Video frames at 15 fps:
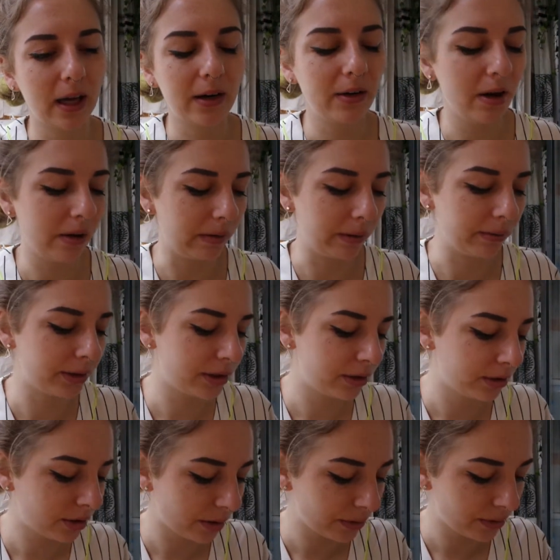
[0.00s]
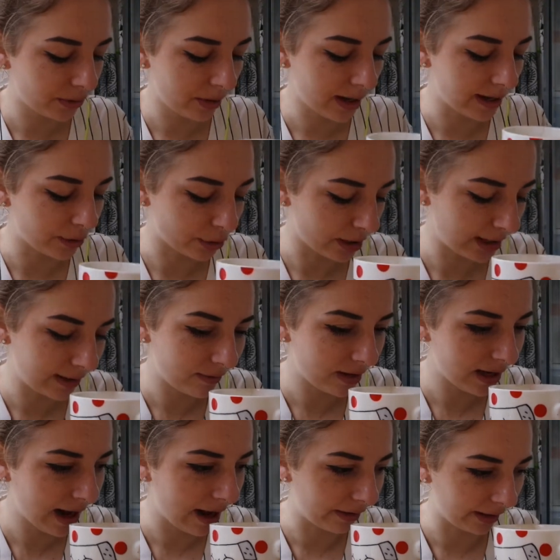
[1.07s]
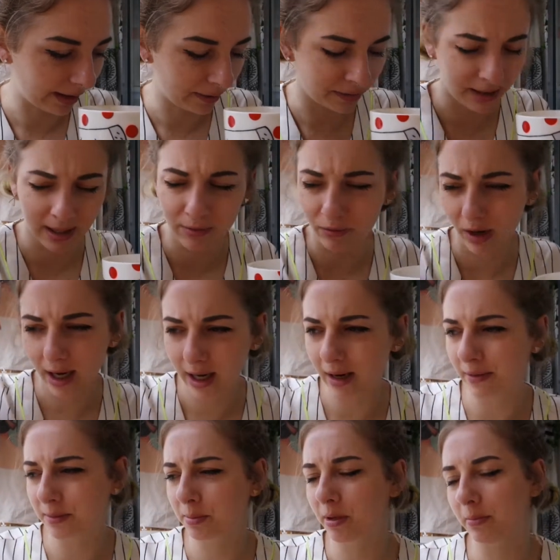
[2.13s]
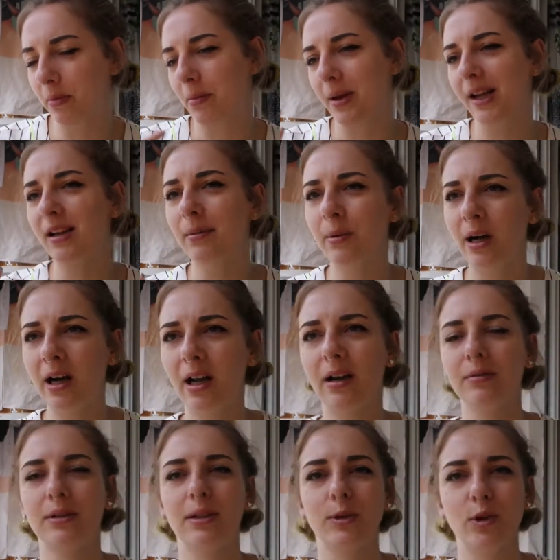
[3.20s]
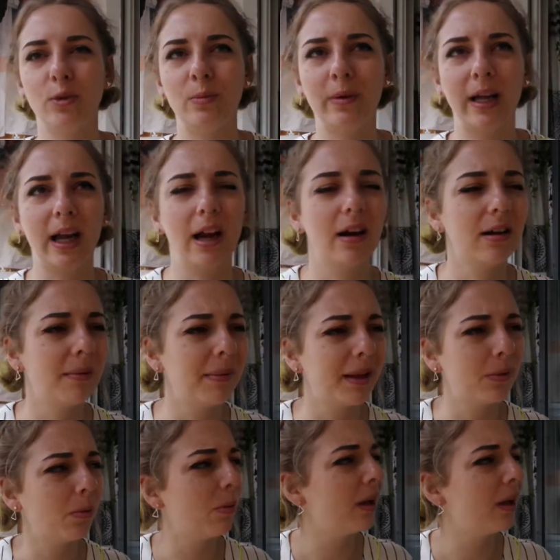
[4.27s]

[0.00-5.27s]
I don't know. It was just so strange. And even now, like I was getting ready, I was putting my makeup on, I was like doing my hair and I'm like,